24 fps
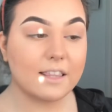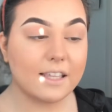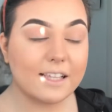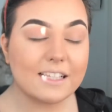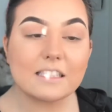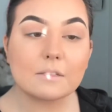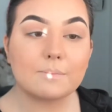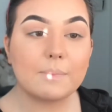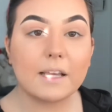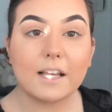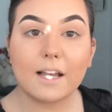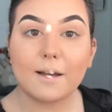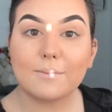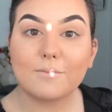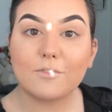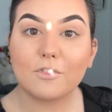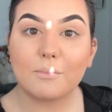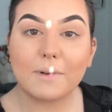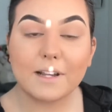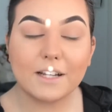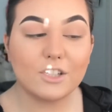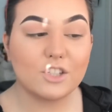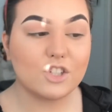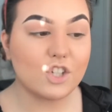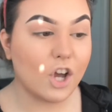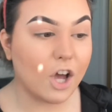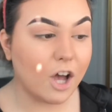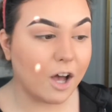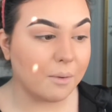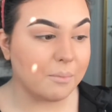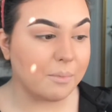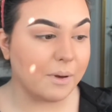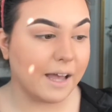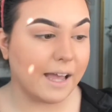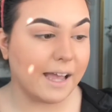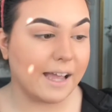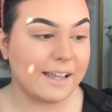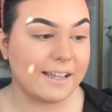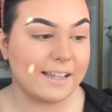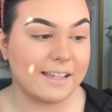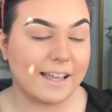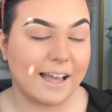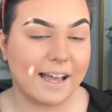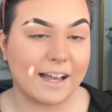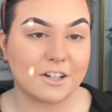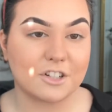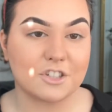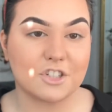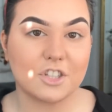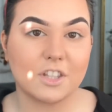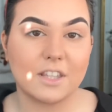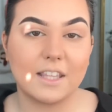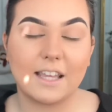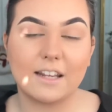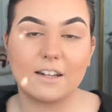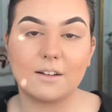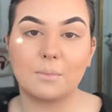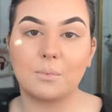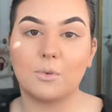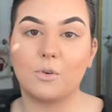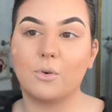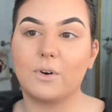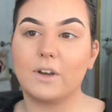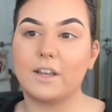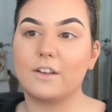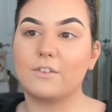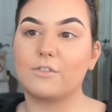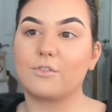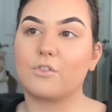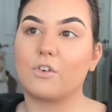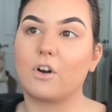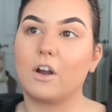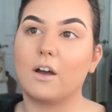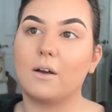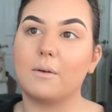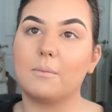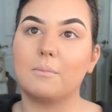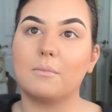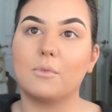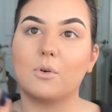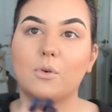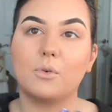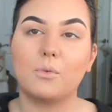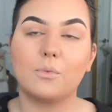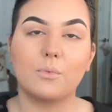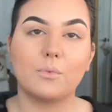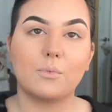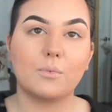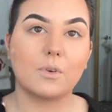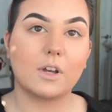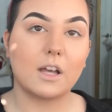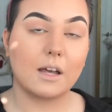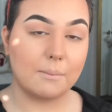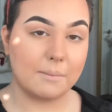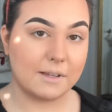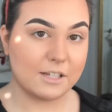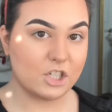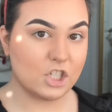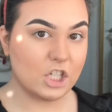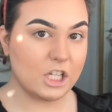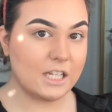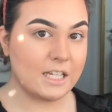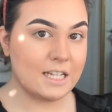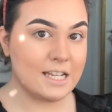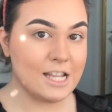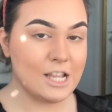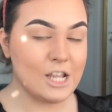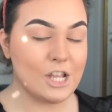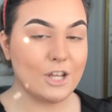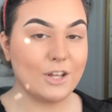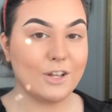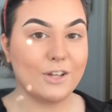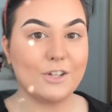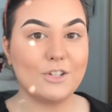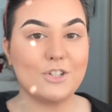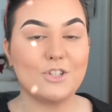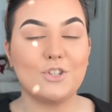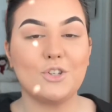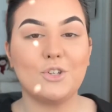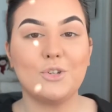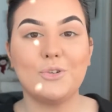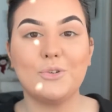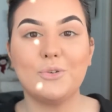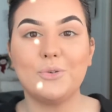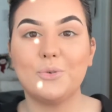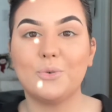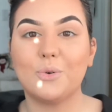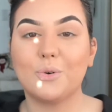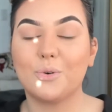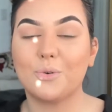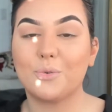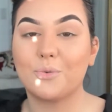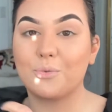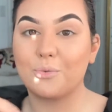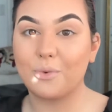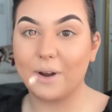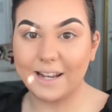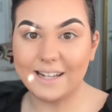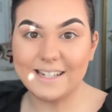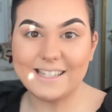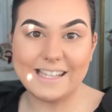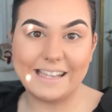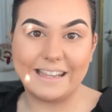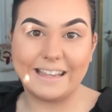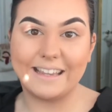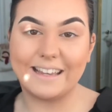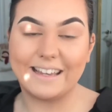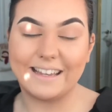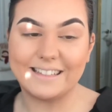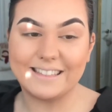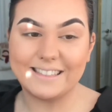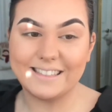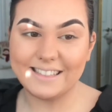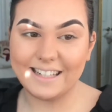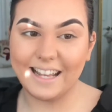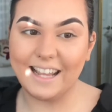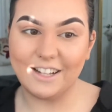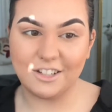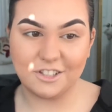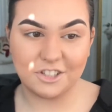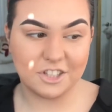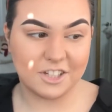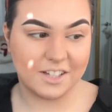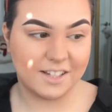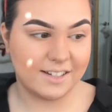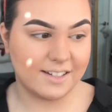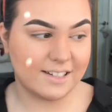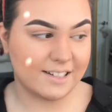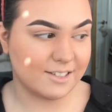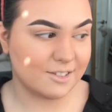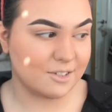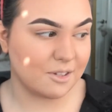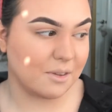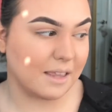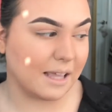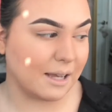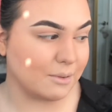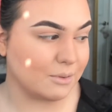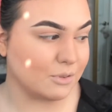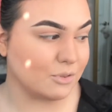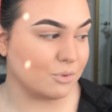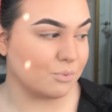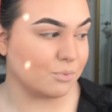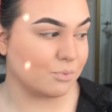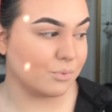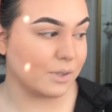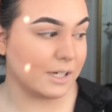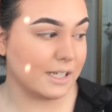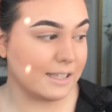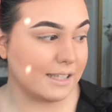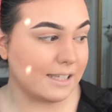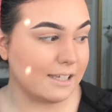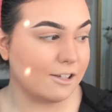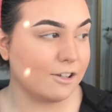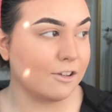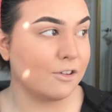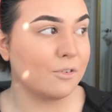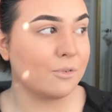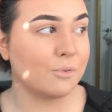Things pick up for my job. I actually end up going from commission to renting a station, so that was really